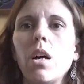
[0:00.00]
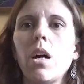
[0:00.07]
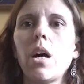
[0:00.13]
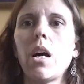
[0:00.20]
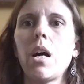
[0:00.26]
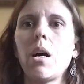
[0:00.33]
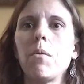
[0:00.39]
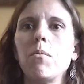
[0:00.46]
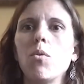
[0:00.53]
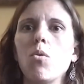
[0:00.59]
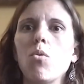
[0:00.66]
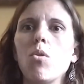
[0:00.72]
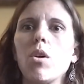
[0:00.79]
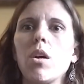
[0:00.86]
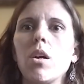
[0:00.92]

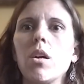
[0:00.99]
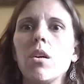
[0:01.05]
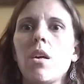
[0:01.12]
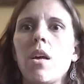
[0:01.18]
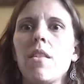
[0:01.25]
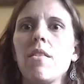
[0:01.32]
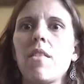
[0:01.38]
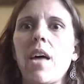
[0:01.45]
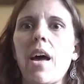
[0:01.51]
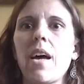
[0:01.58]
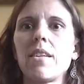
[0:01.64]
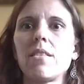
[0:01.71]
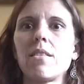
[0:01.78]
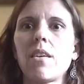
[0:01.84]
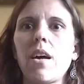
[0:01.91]
Or
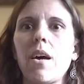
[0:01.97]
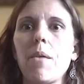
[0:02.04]
that,